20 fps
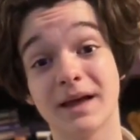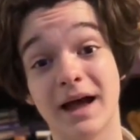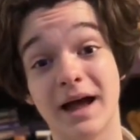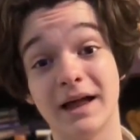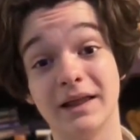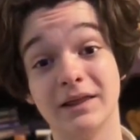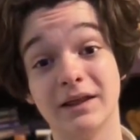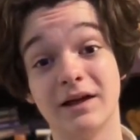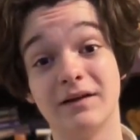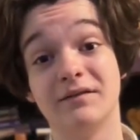
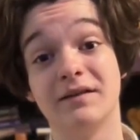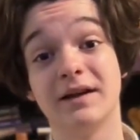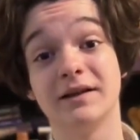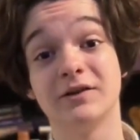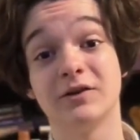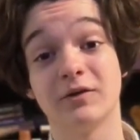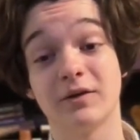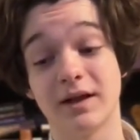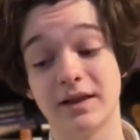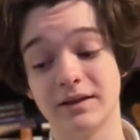I love
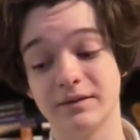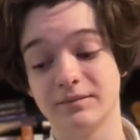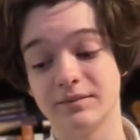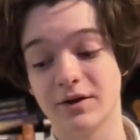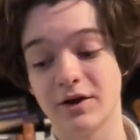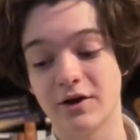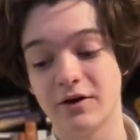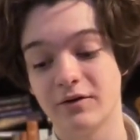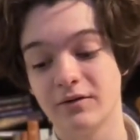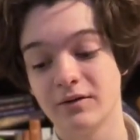Edgar Allan
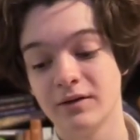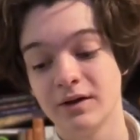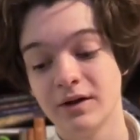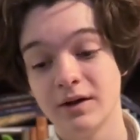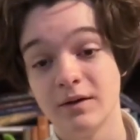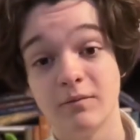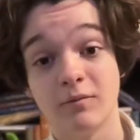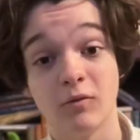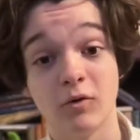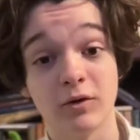Poe
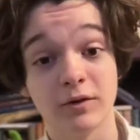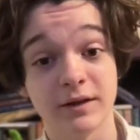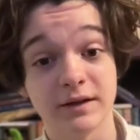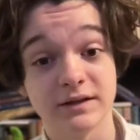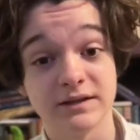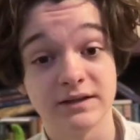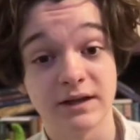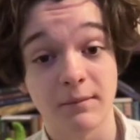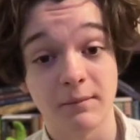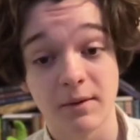more
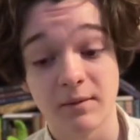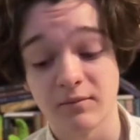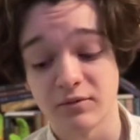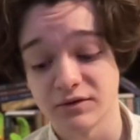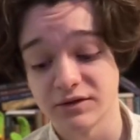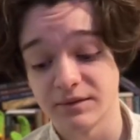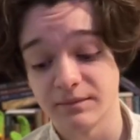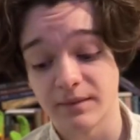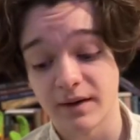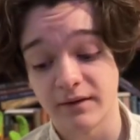than some
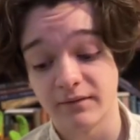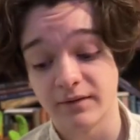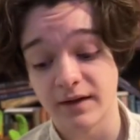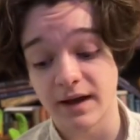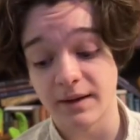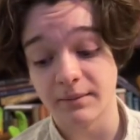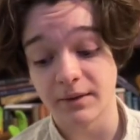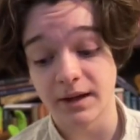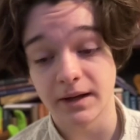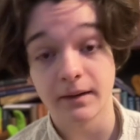members of my
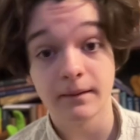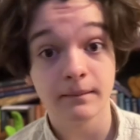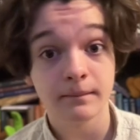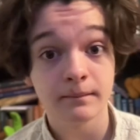family.